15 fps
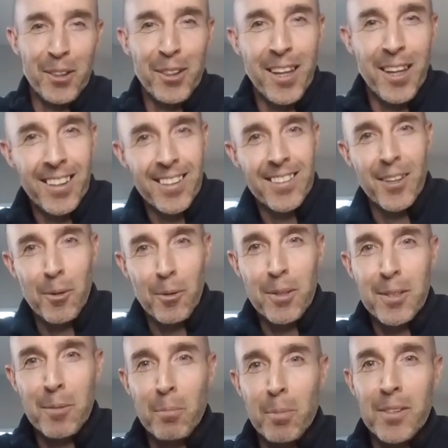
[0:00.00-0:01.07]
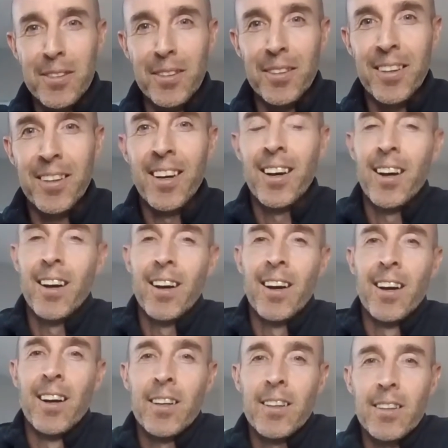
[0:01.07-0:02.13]
Lenny's always in pursuit.
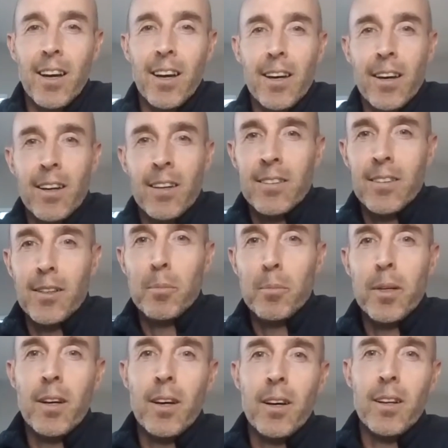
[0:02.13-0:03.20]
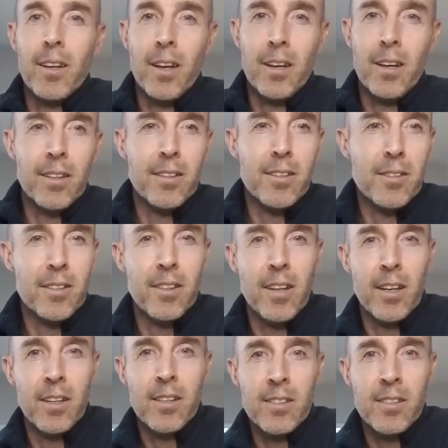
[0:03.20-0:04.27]
Yeah. There'll be a Lenny. There's a
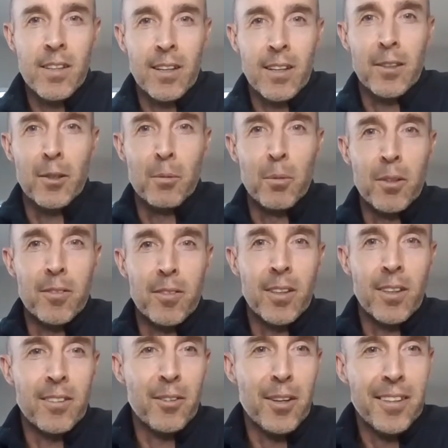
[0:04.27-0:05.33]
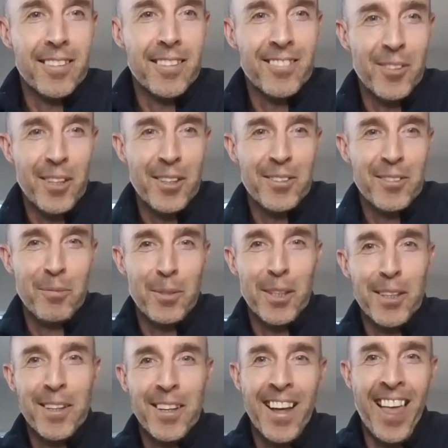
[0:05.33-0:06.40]
Lenny standalone movie, right? Right,
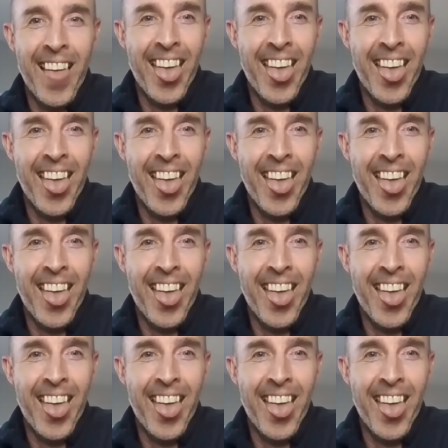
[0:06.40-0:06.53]
Peter?